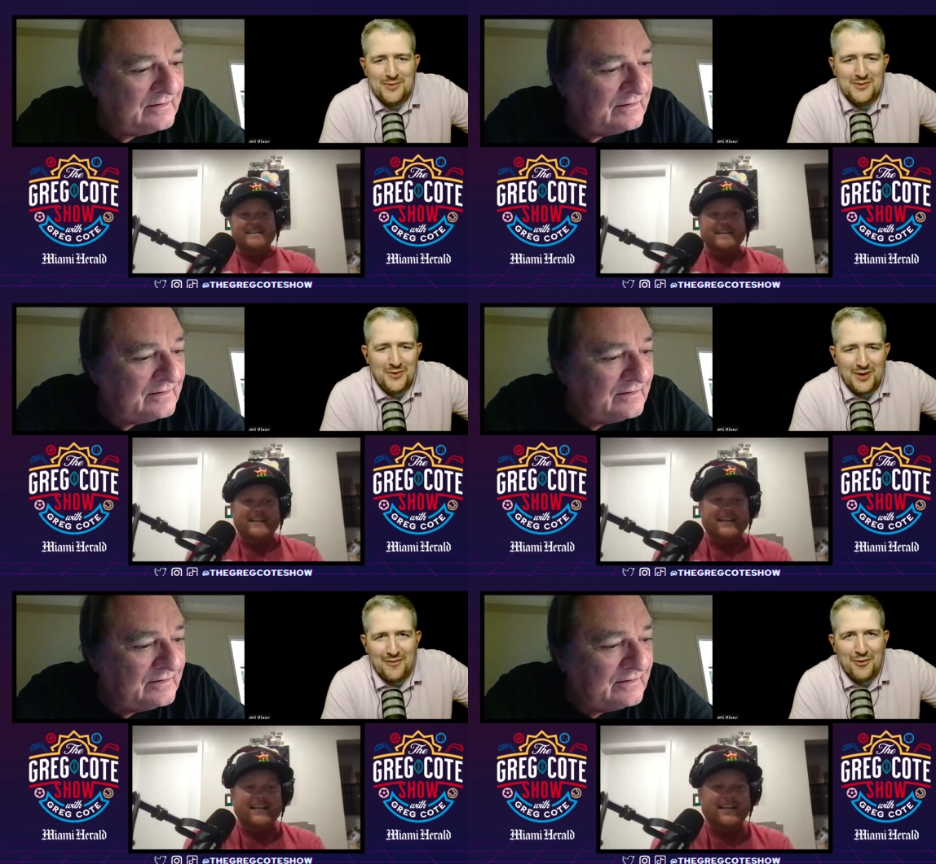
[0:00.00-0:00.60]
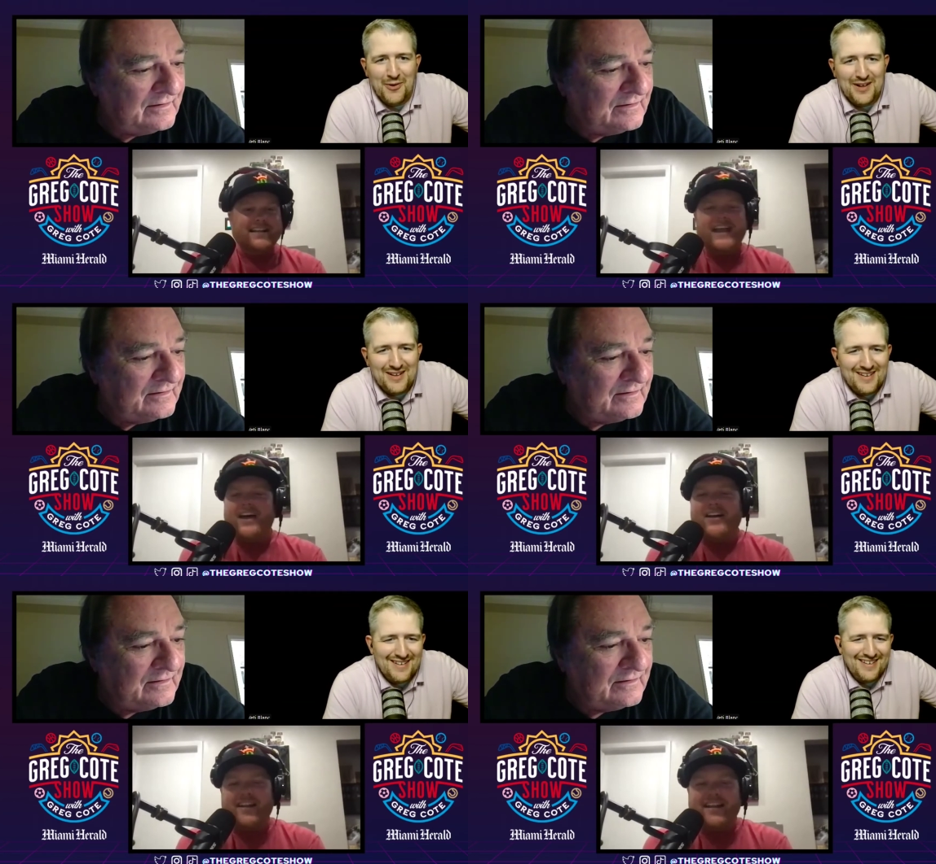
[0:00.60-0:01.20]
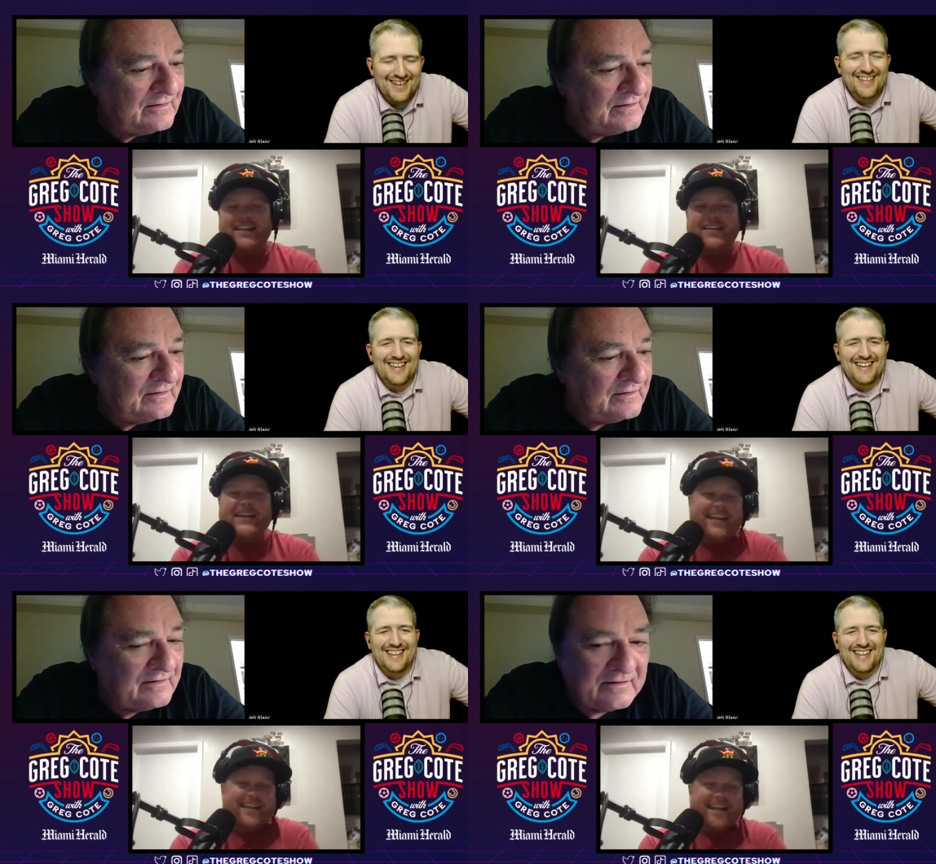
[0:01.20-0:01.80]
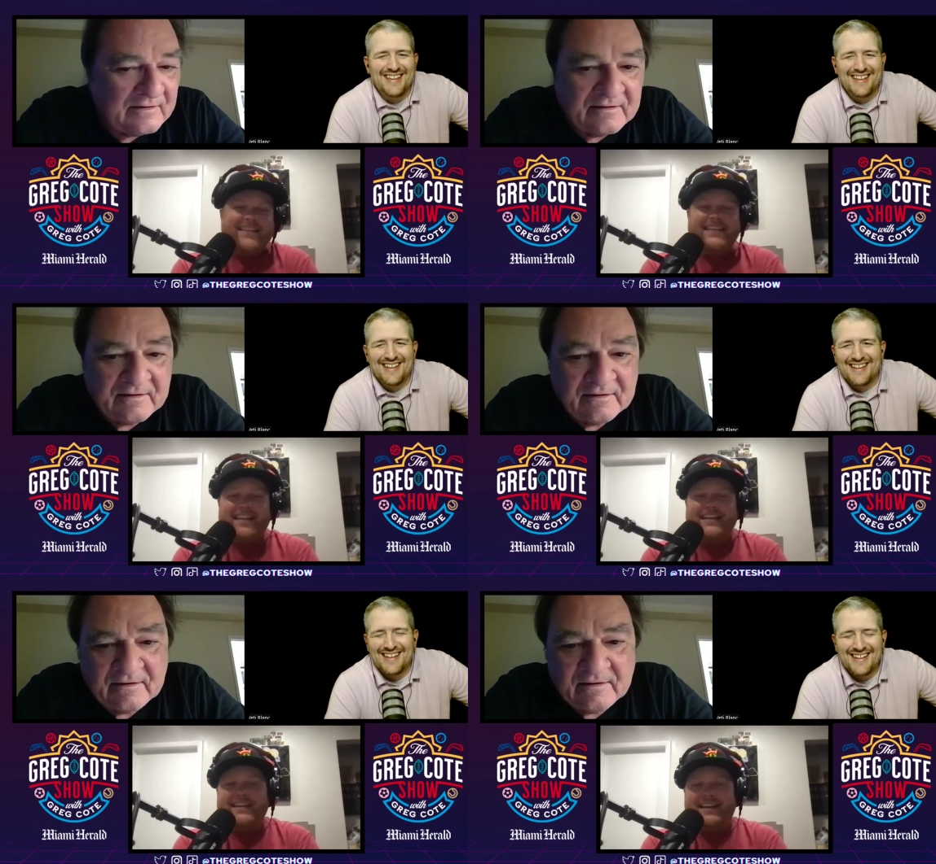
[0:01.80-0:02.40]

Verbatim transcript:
Speaker 1: episode, everyone. No, like, I feel like, you